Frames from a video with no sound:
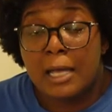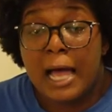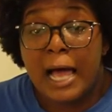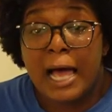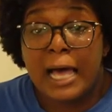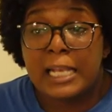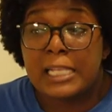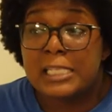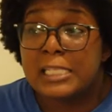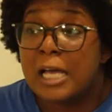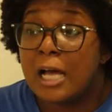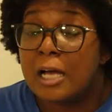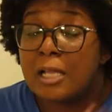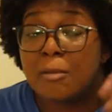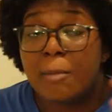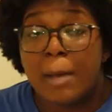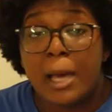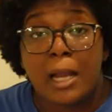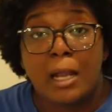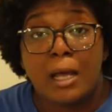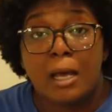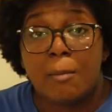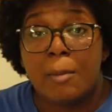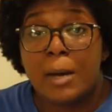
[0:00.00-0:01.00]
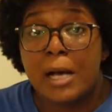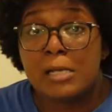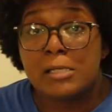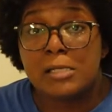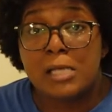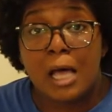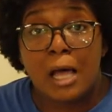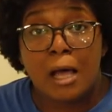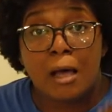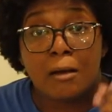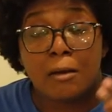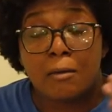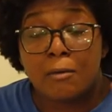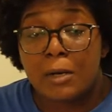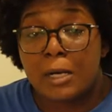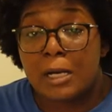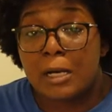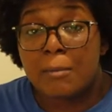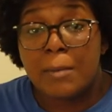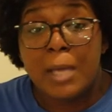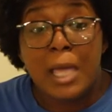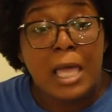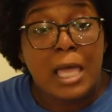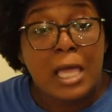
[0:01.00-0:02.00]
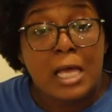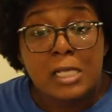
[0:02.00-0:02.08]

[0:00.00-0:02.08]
Ani talked about it. Her boss called her up.